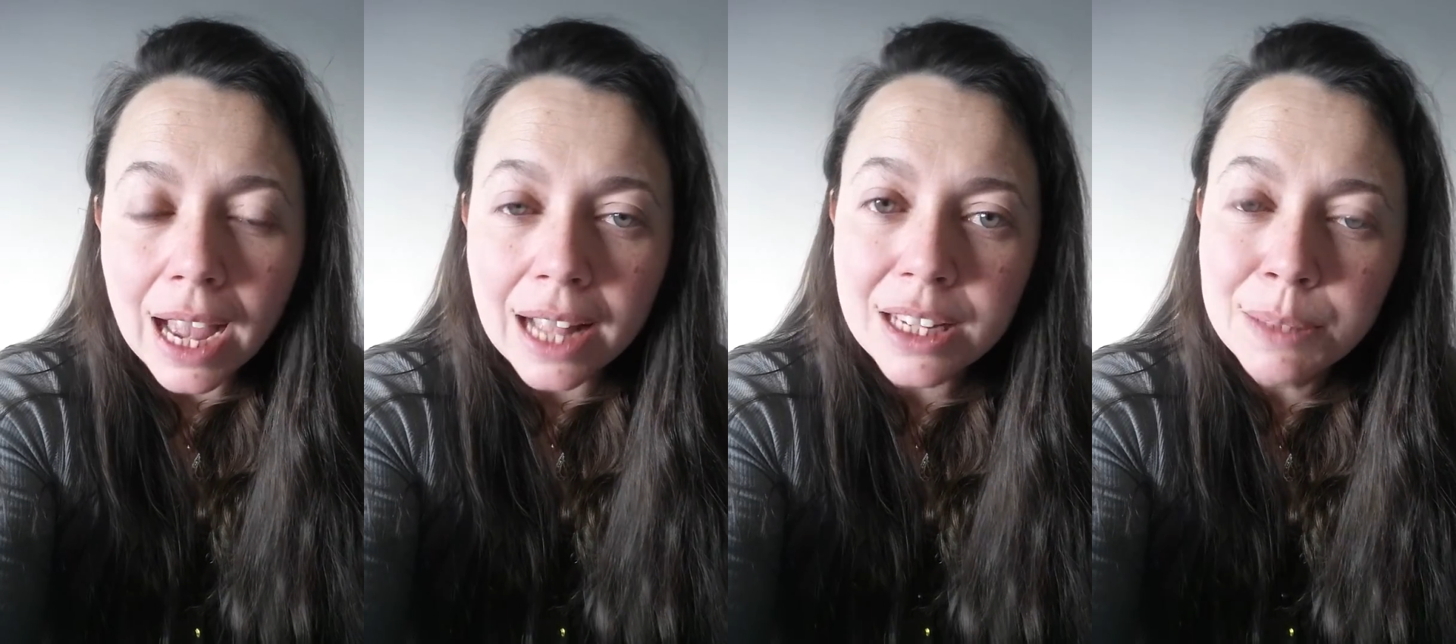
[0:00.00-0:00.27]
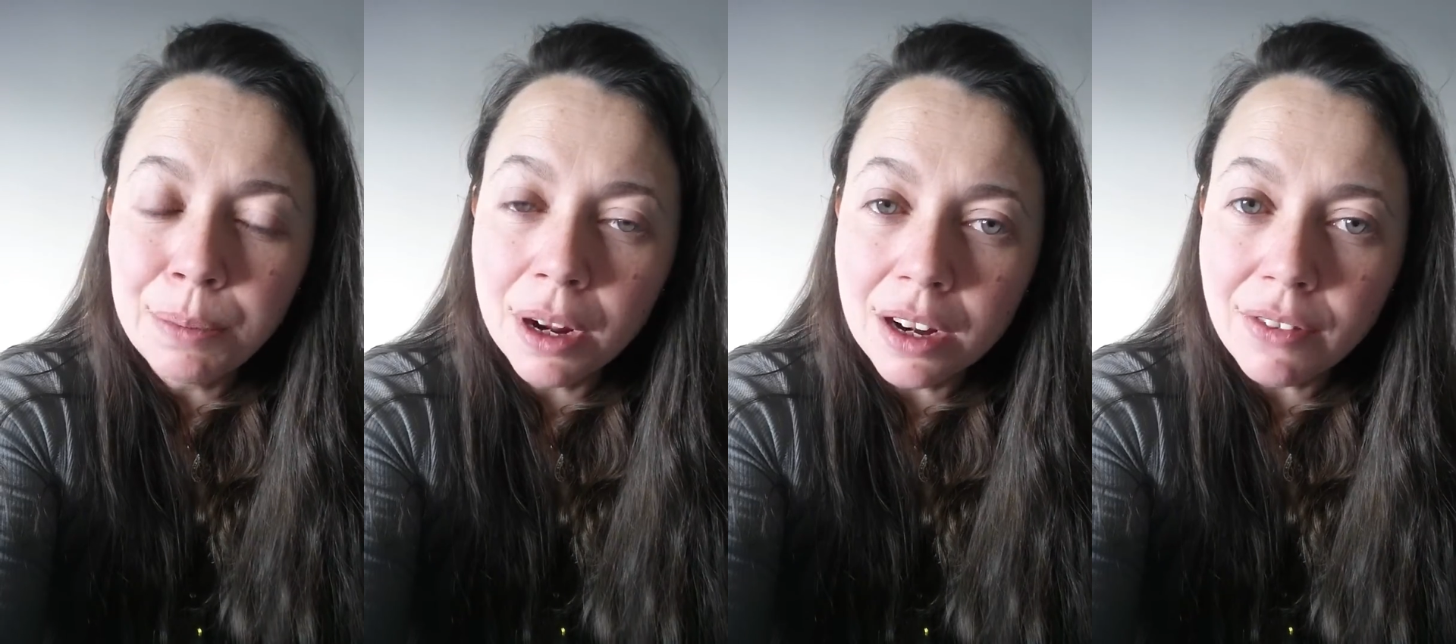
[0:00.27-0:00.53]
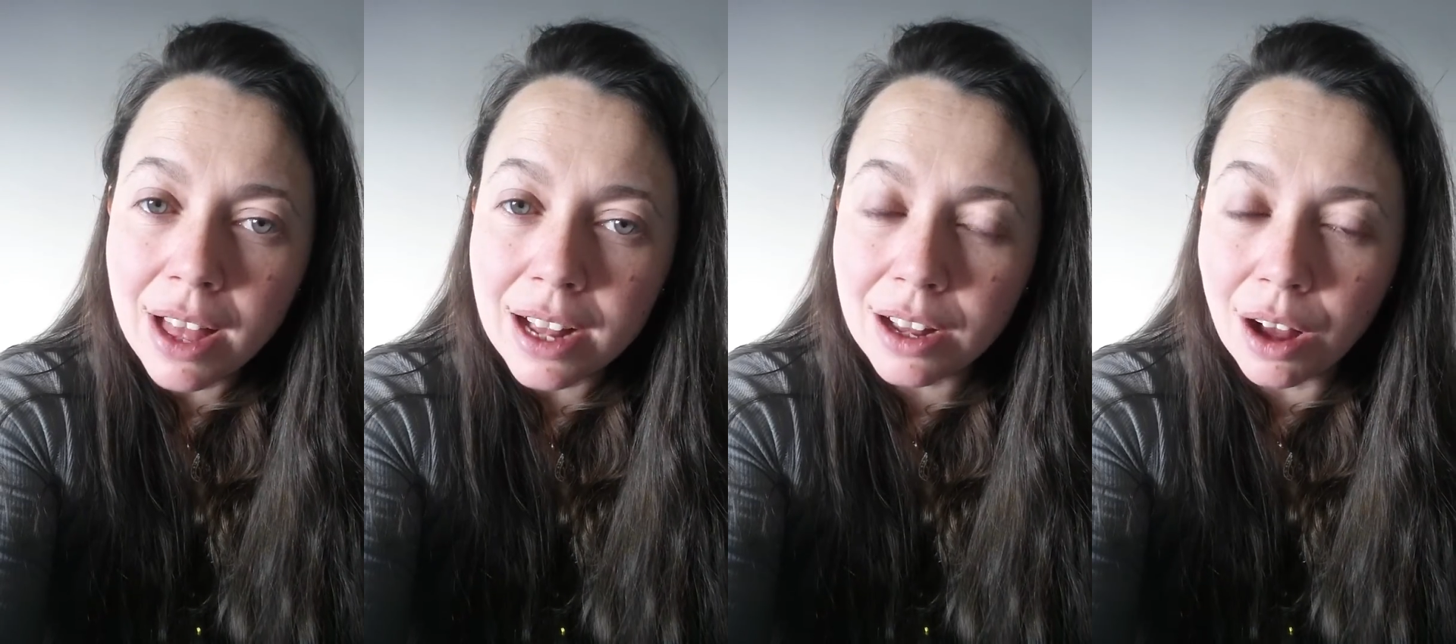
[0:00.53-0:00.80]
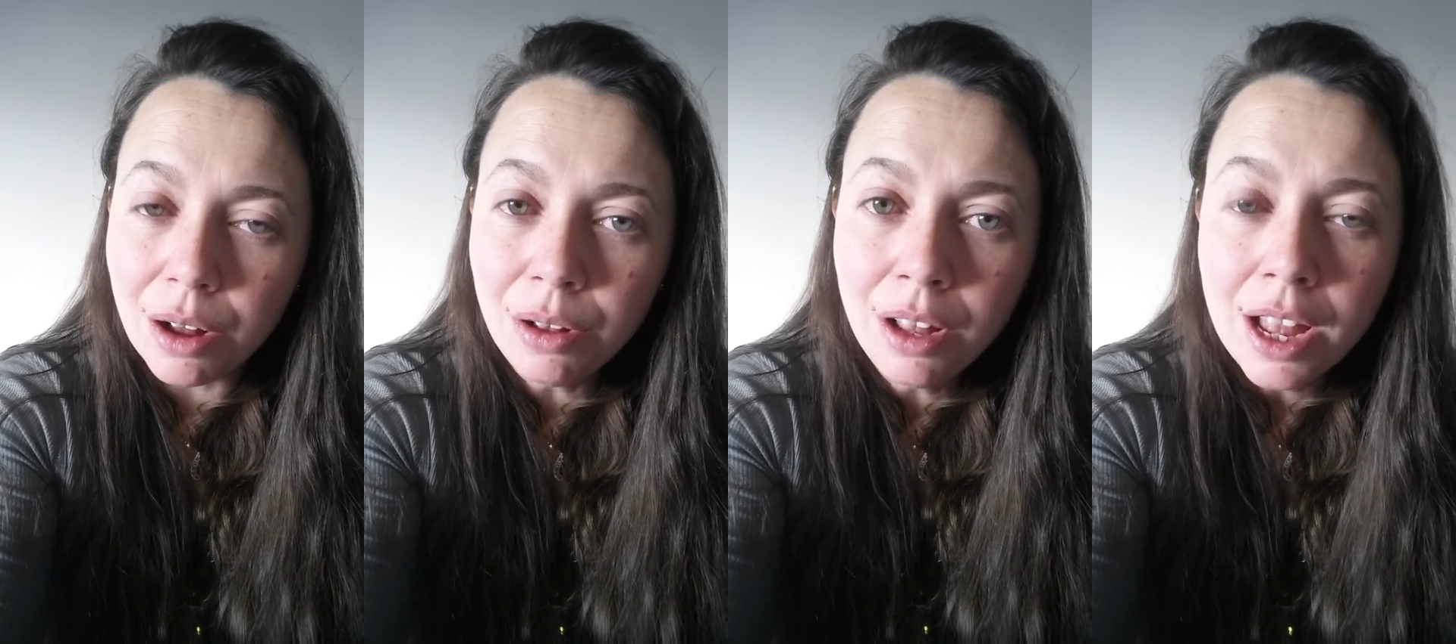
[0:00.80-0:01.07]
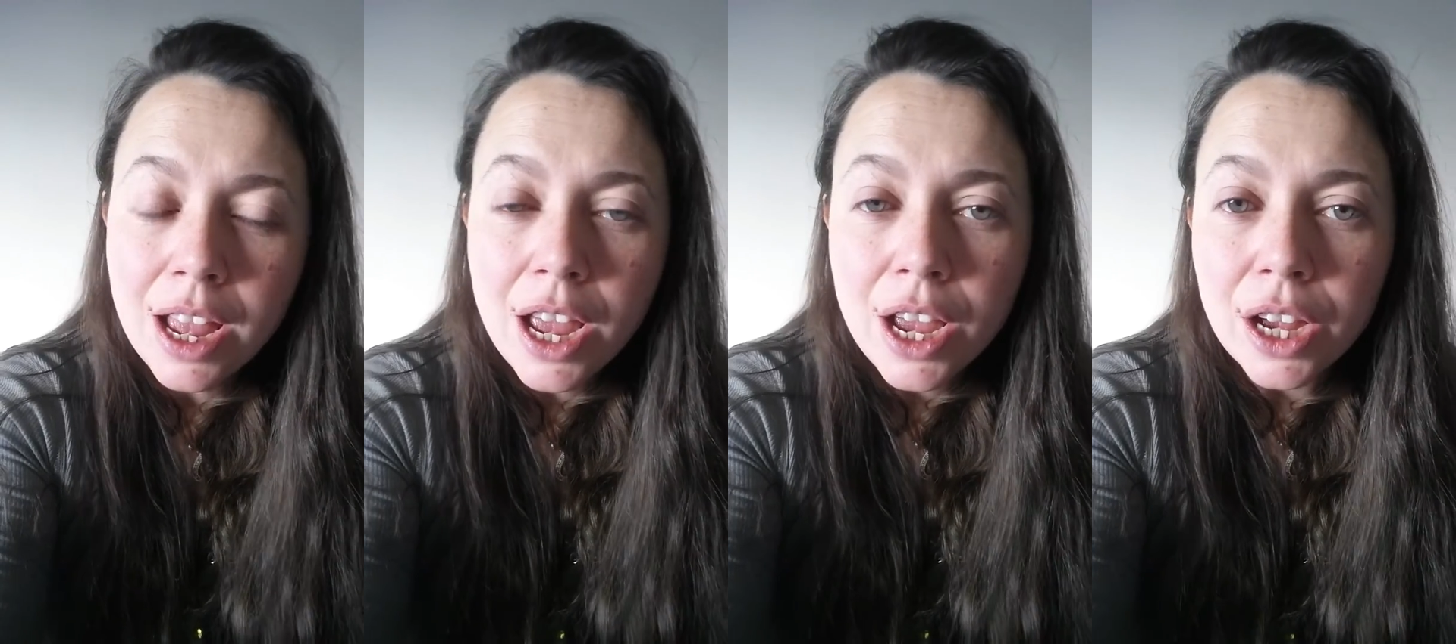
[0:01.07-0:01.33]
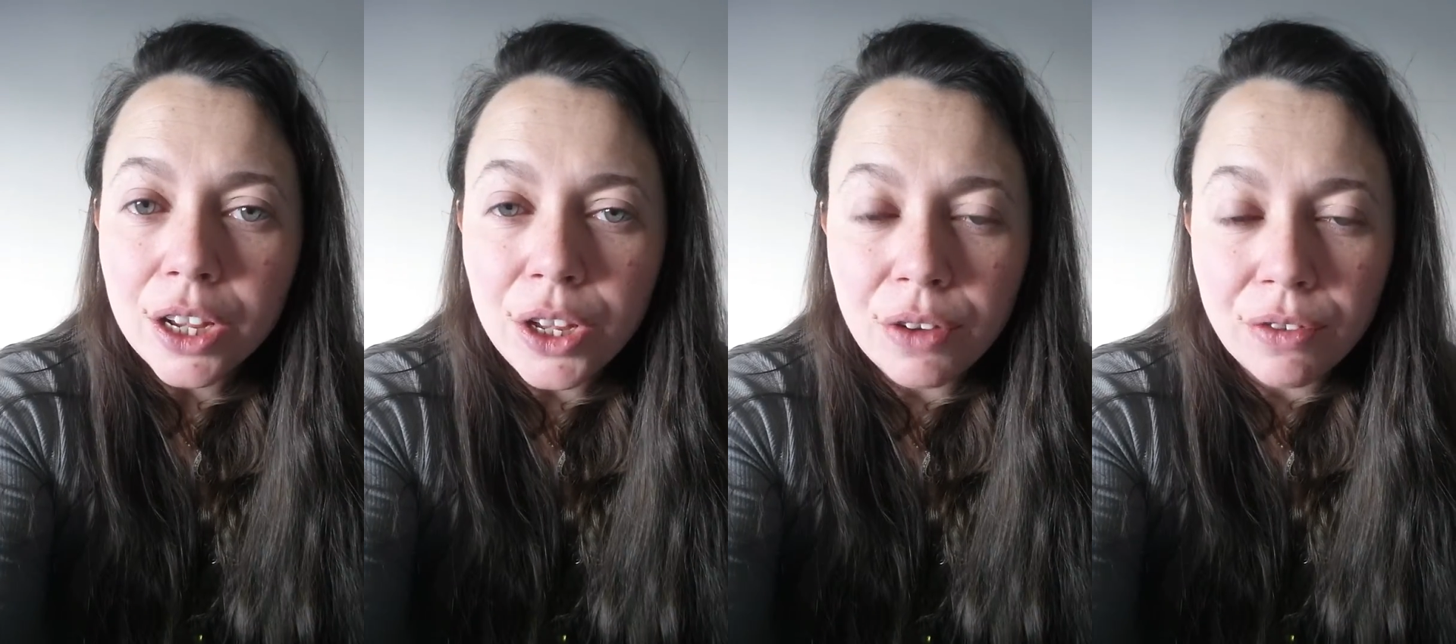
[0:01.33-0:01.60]
and as part of that goal
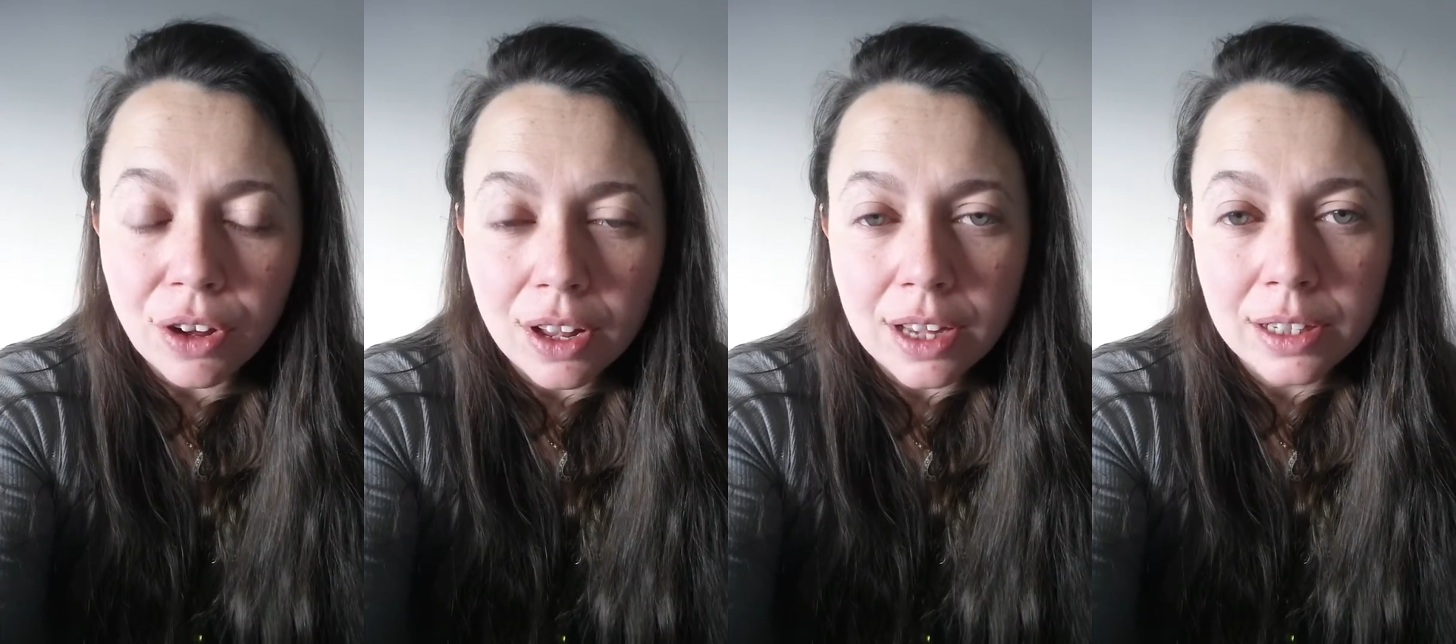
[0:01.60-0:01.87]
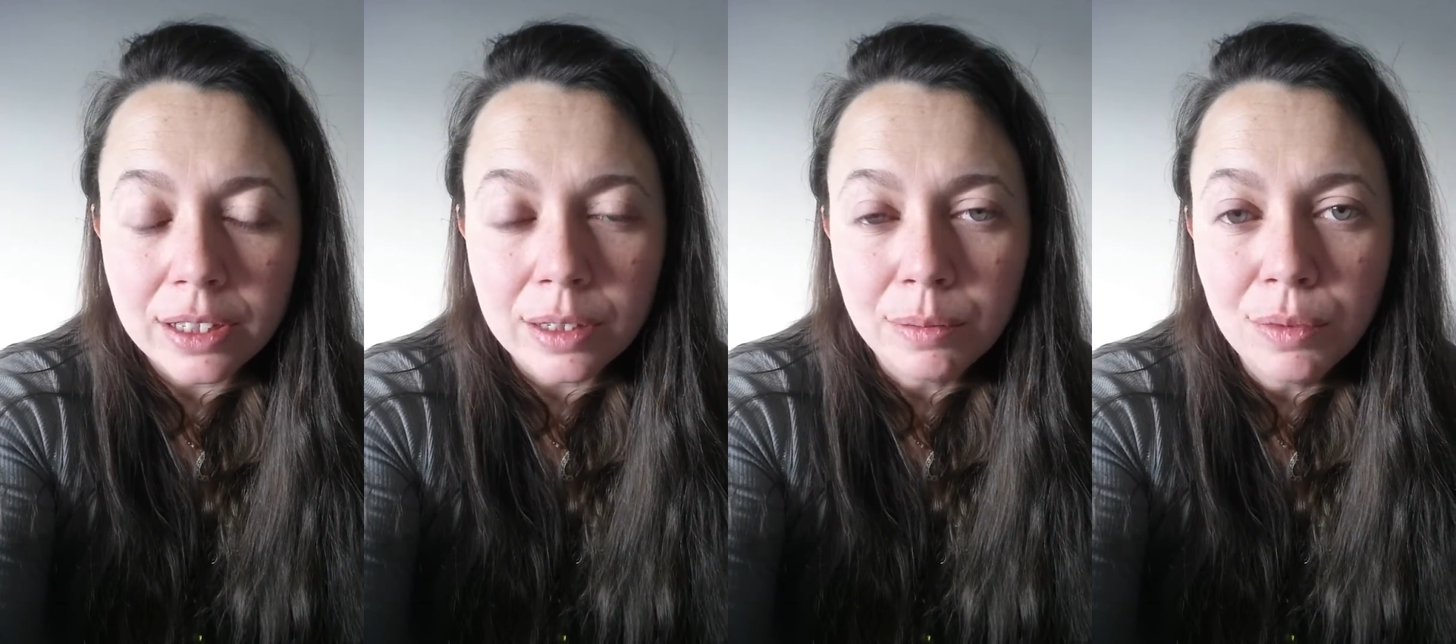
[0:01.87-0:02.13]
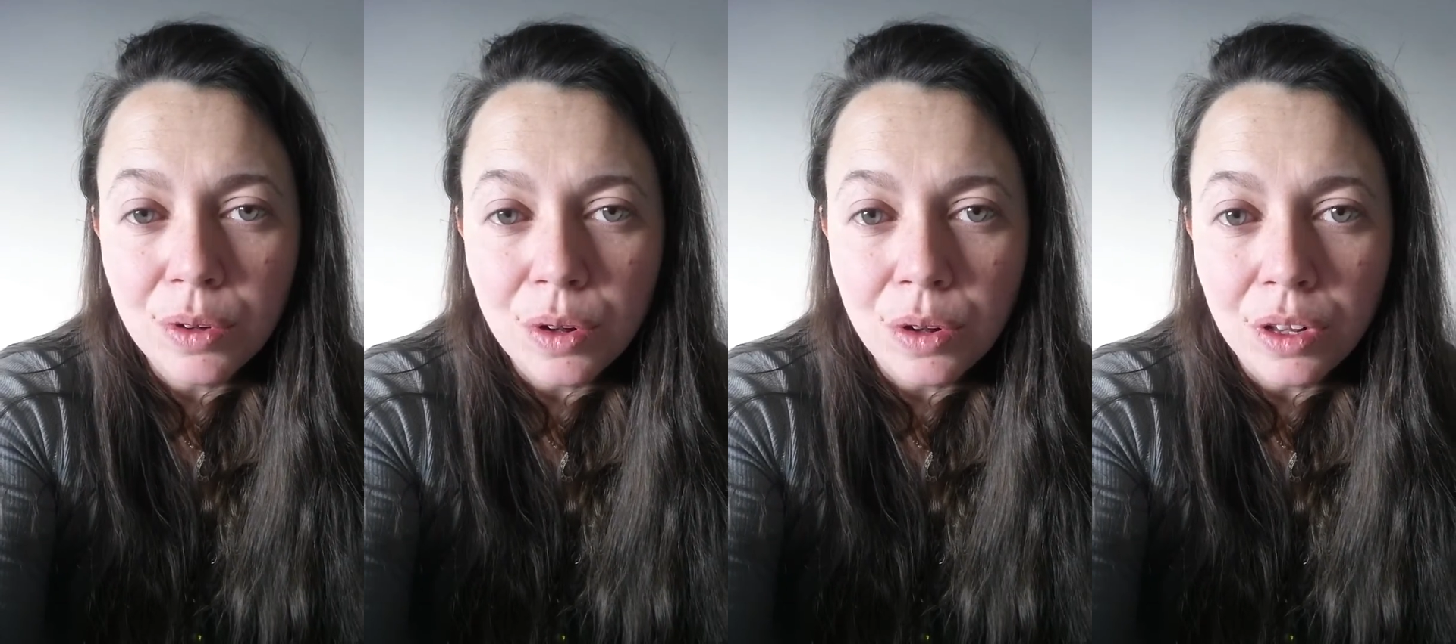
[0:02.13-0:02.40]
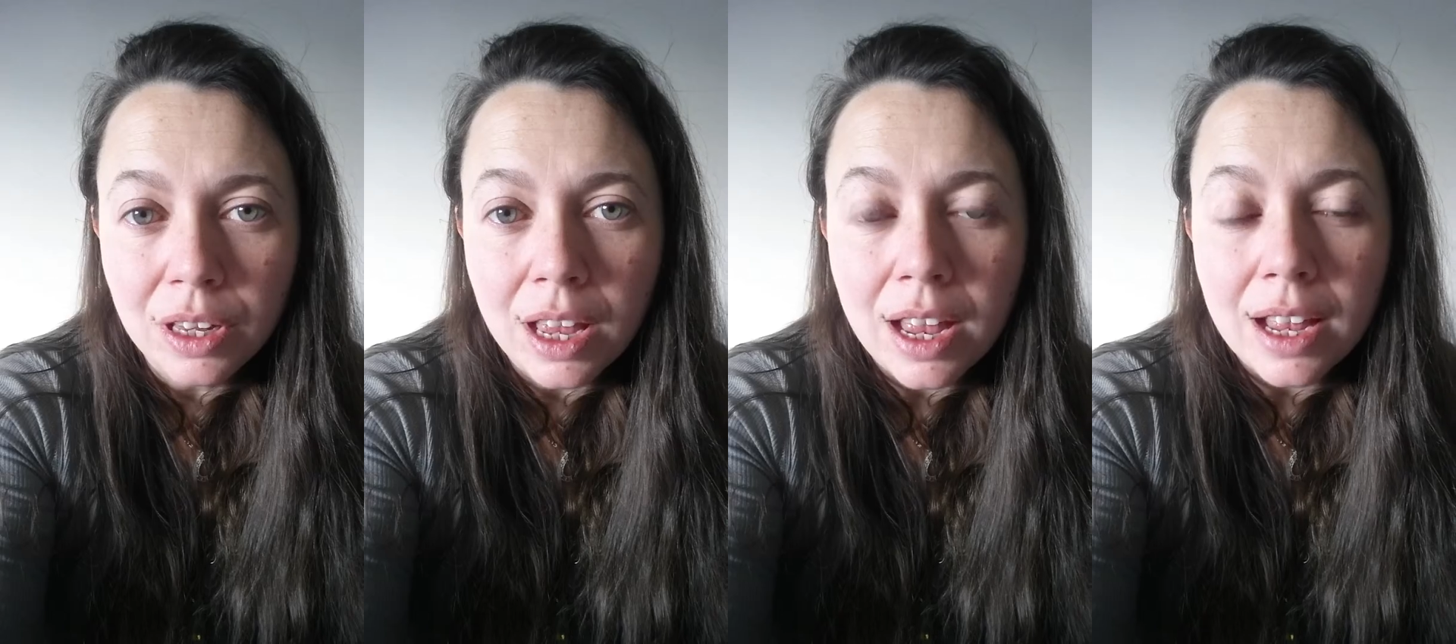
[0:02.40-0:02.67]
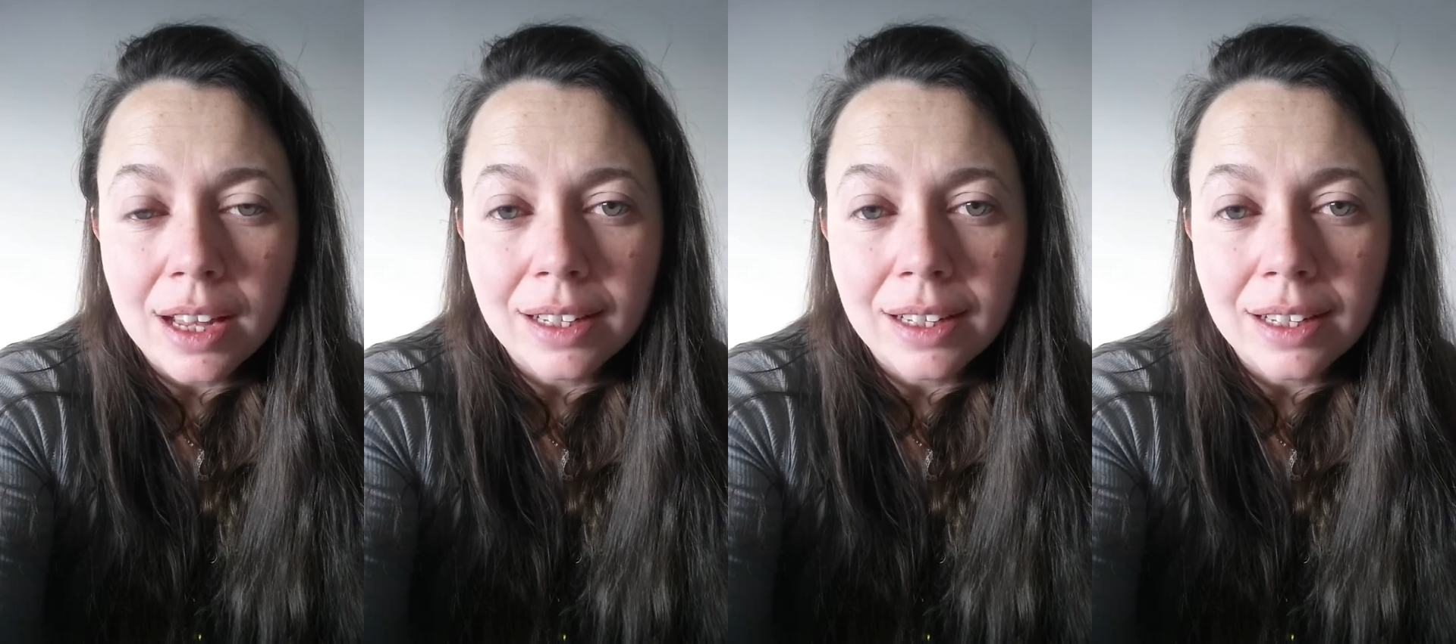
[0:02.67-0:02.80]
you've got a small